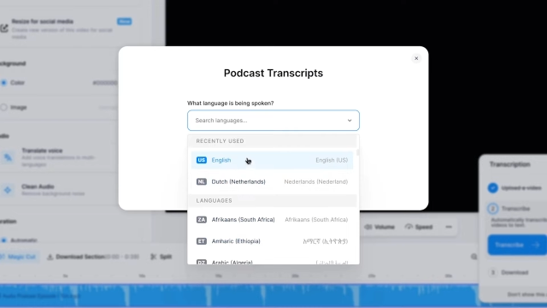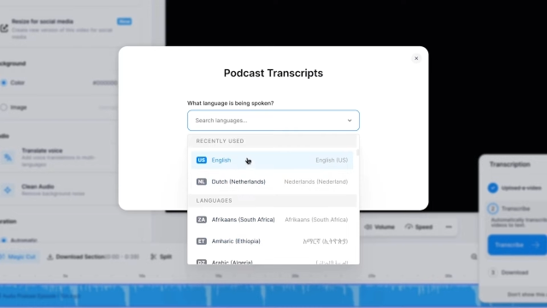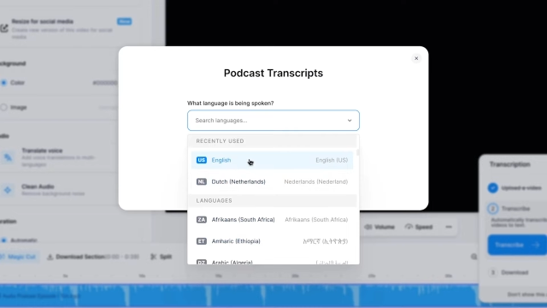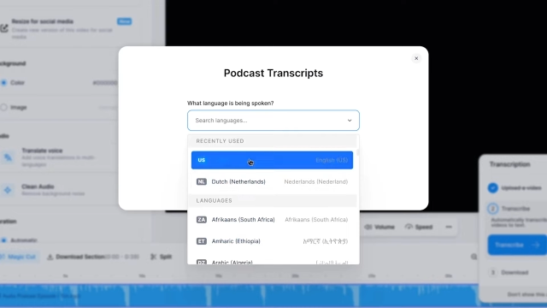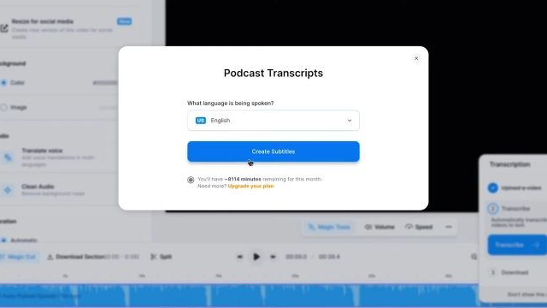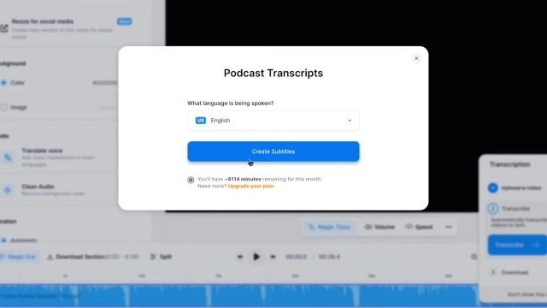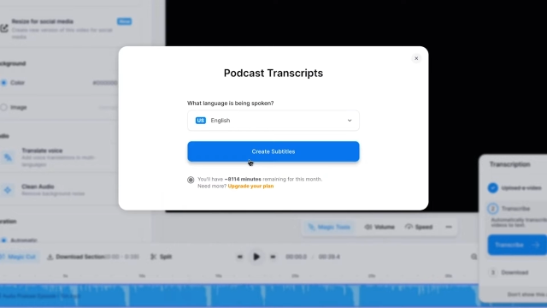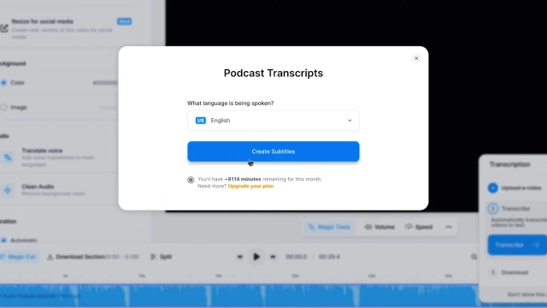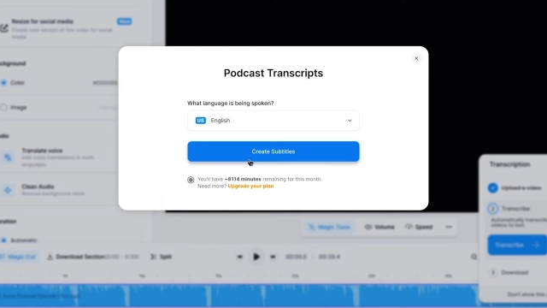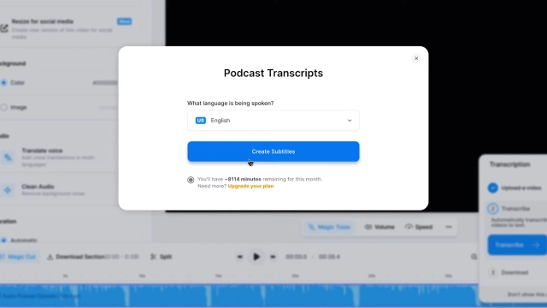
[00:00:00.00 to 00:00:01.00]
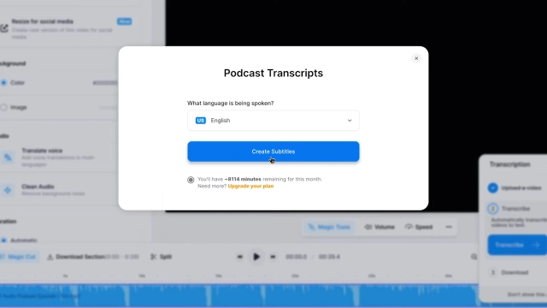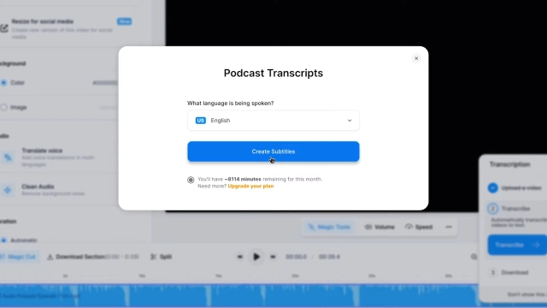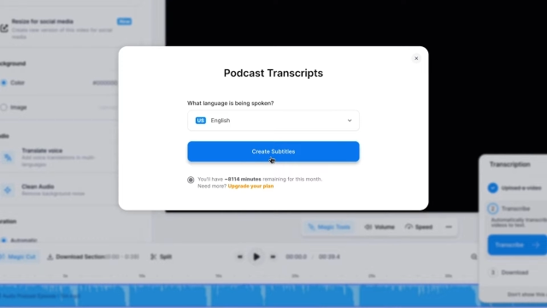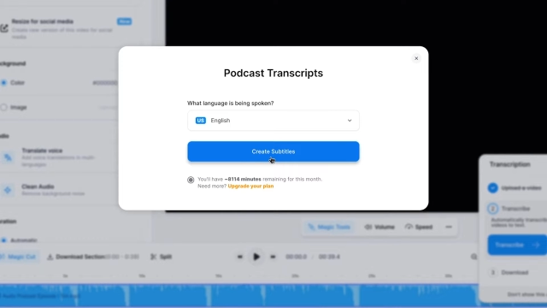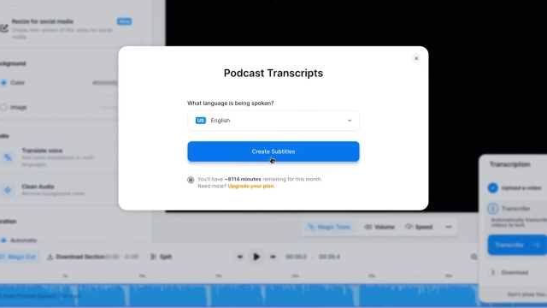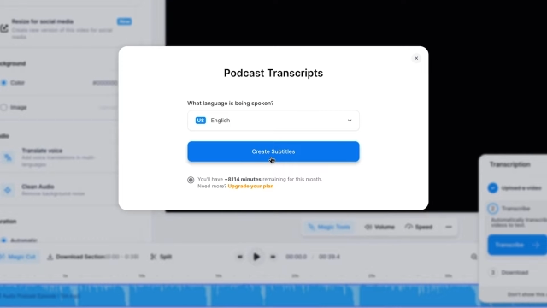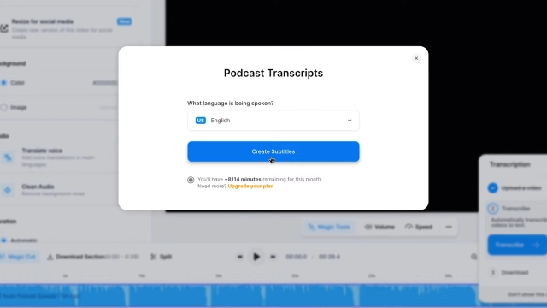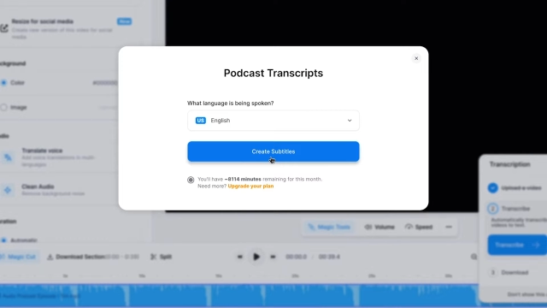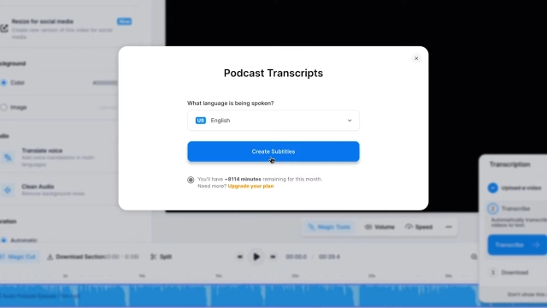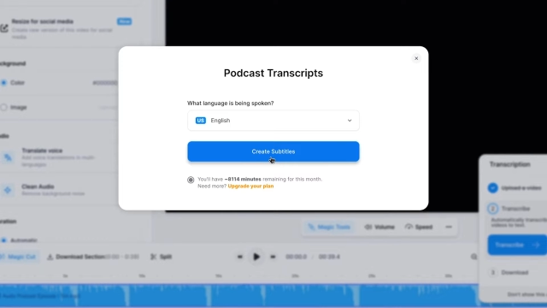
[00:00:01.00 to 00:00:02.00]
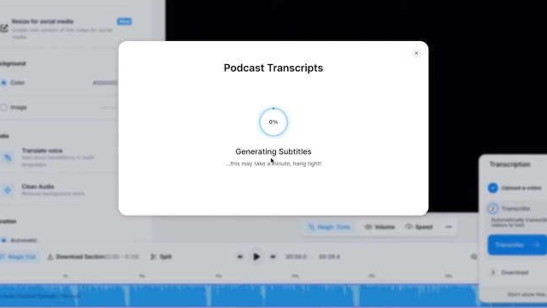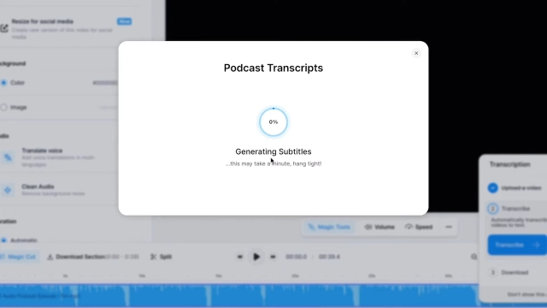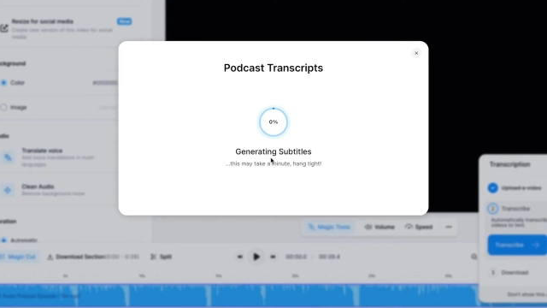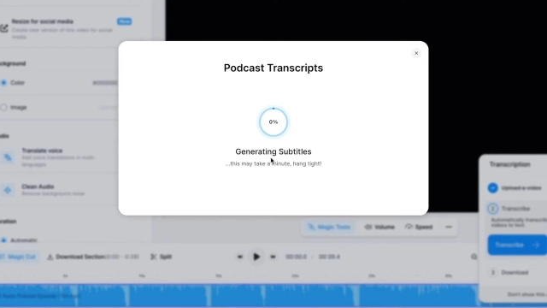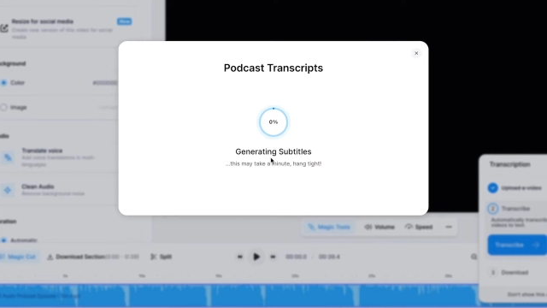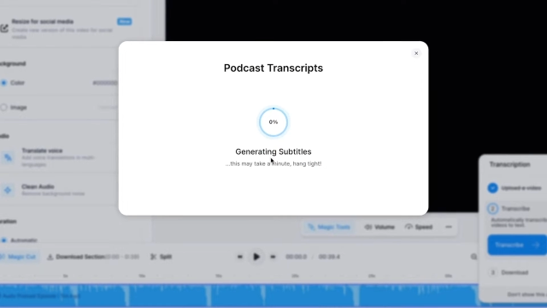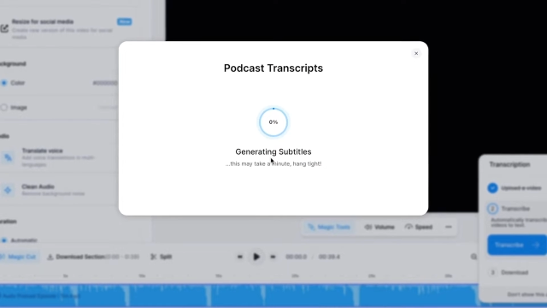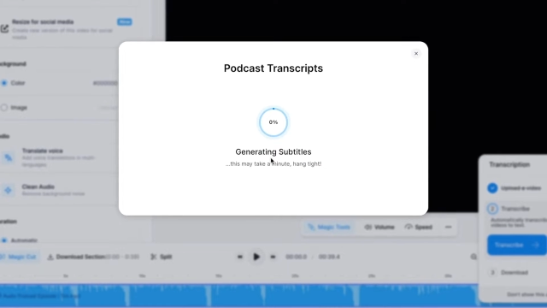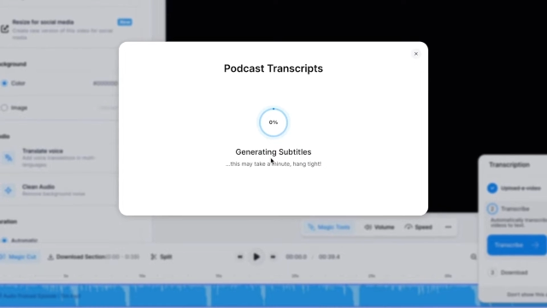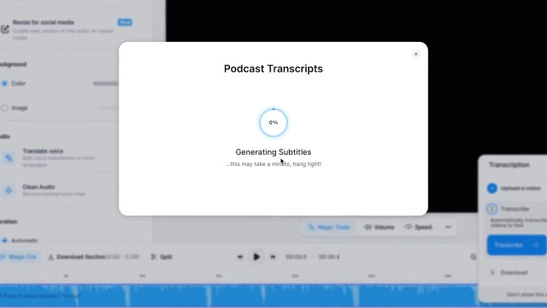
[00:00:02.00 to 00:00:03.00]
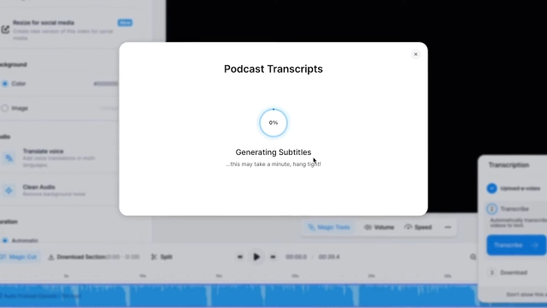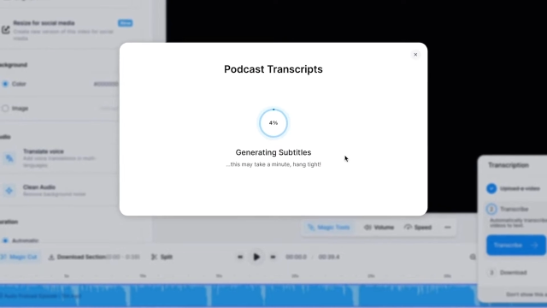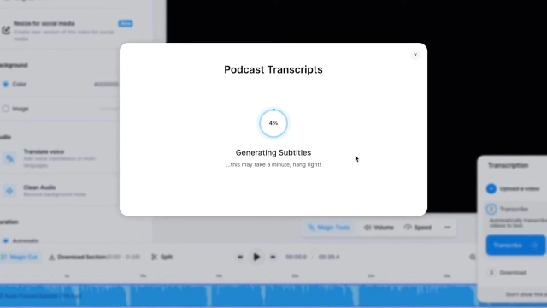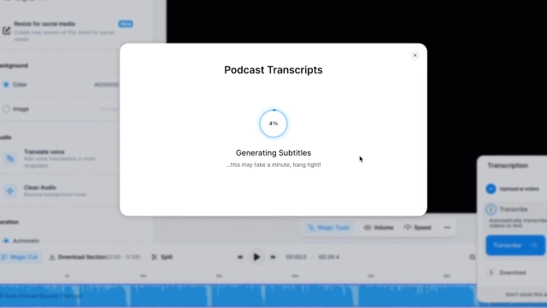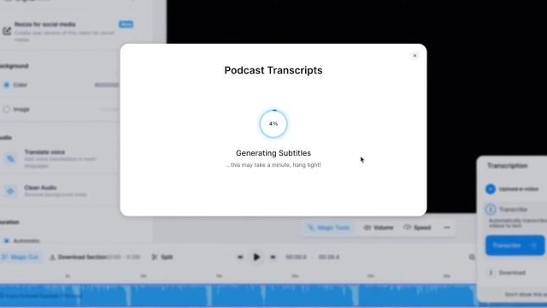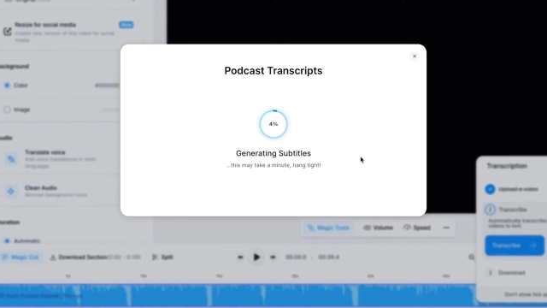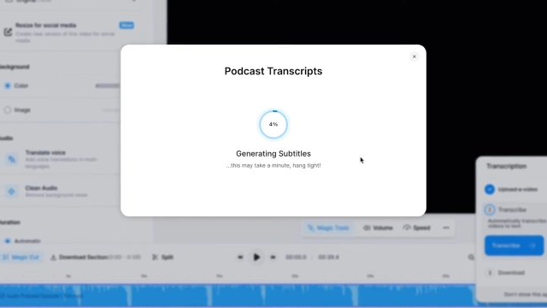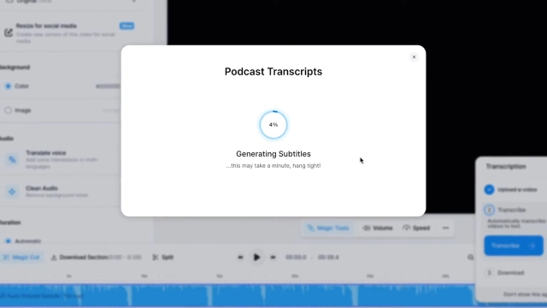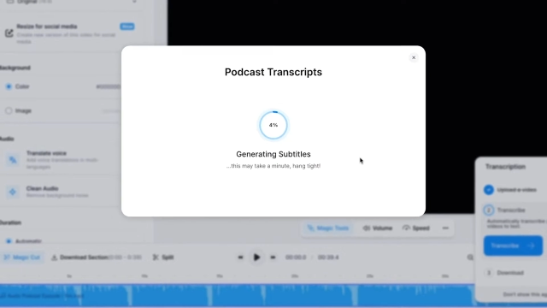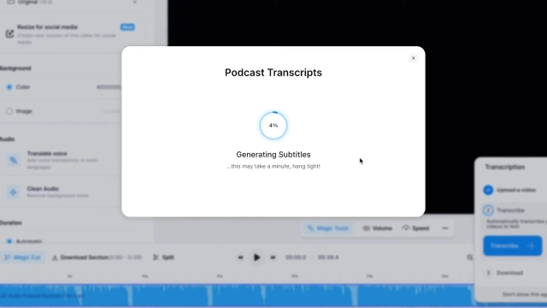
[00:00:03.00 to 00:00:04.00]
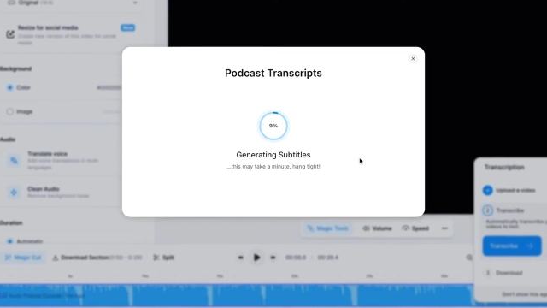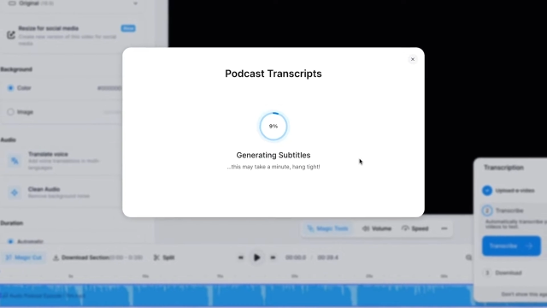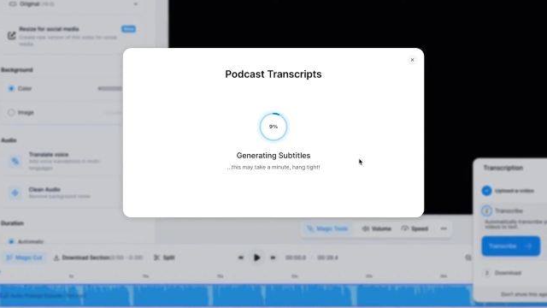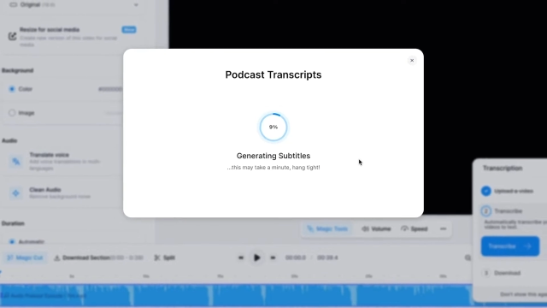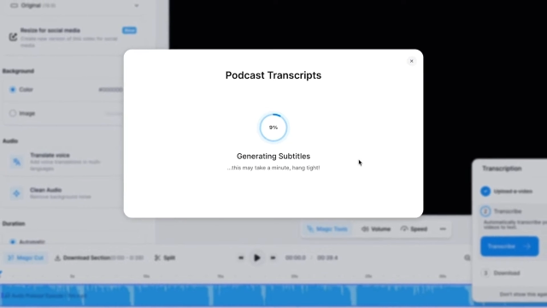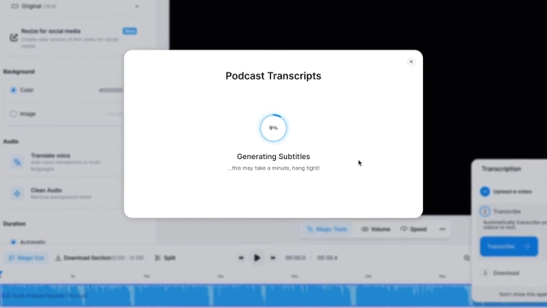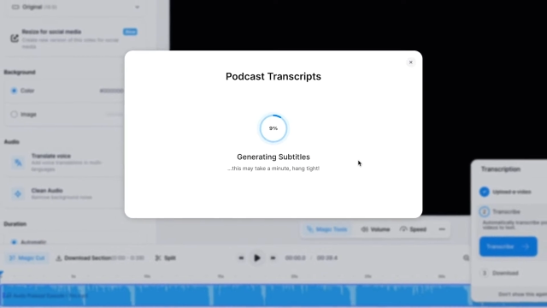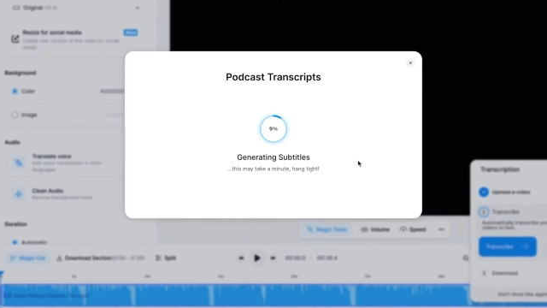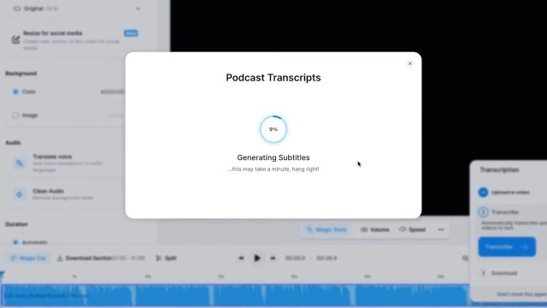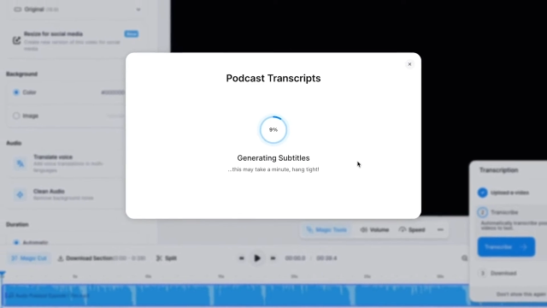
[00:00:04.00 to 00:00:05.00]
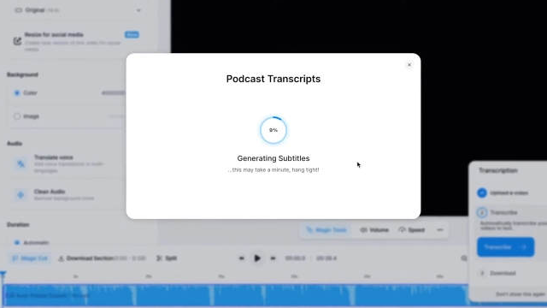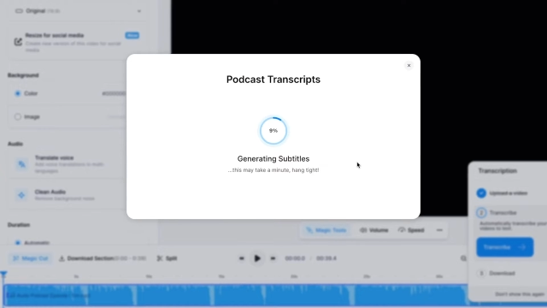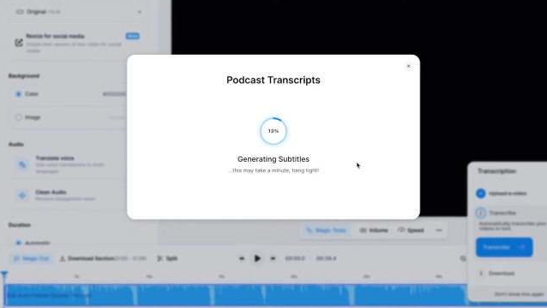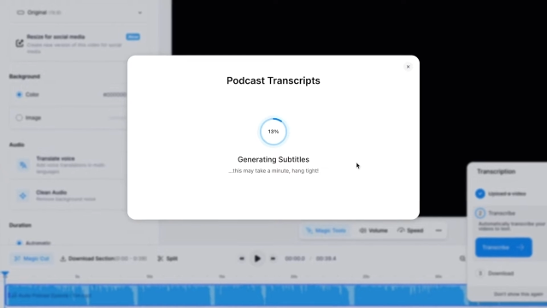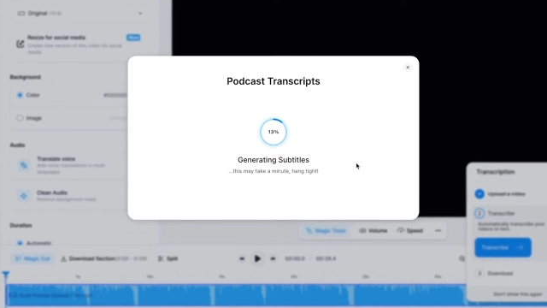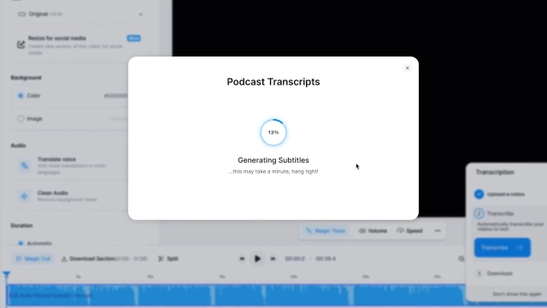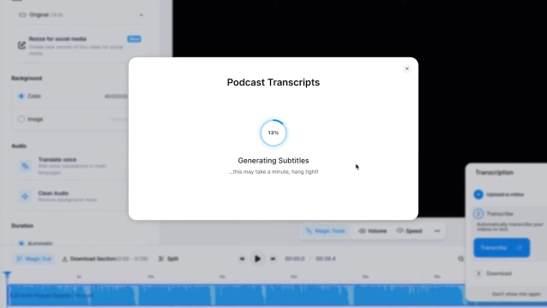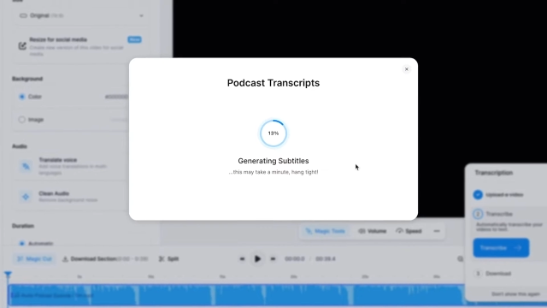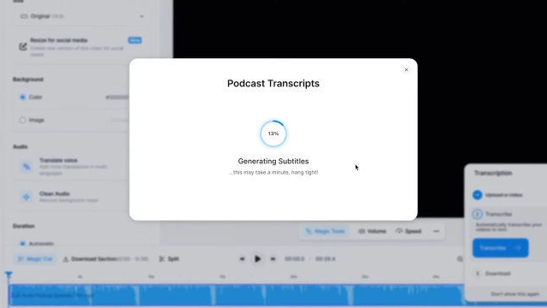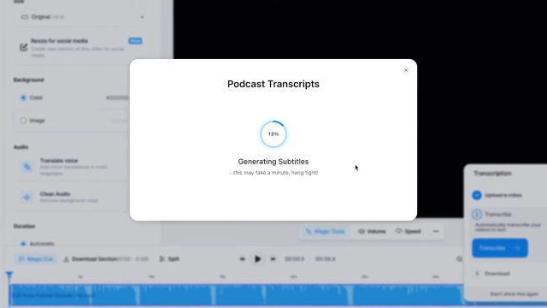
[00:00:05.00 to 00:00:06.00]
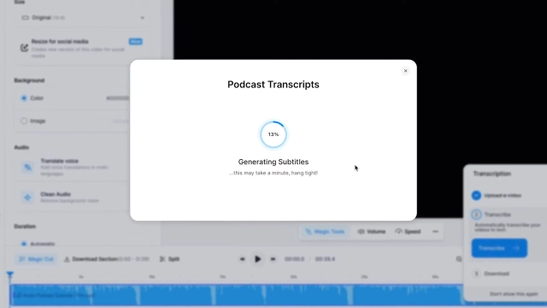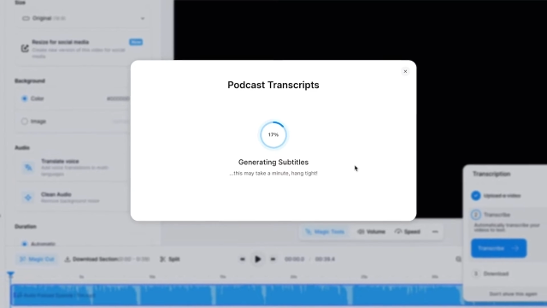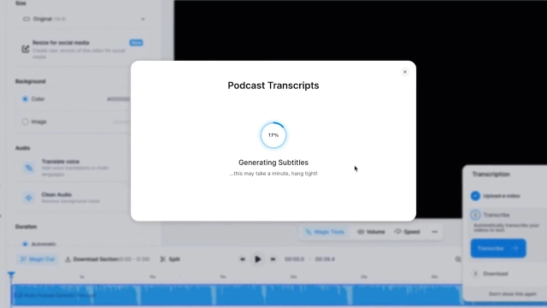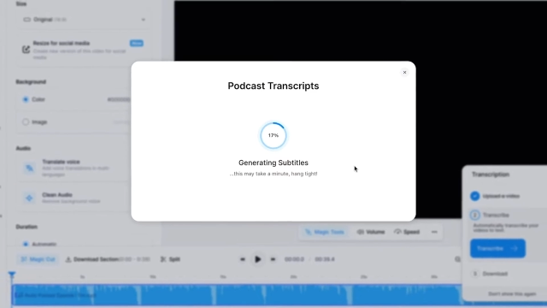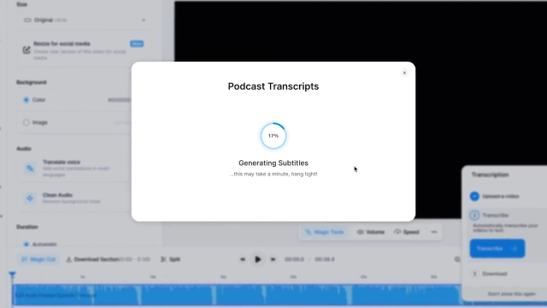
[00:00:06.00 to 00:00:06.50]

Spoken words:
(no speaker visible)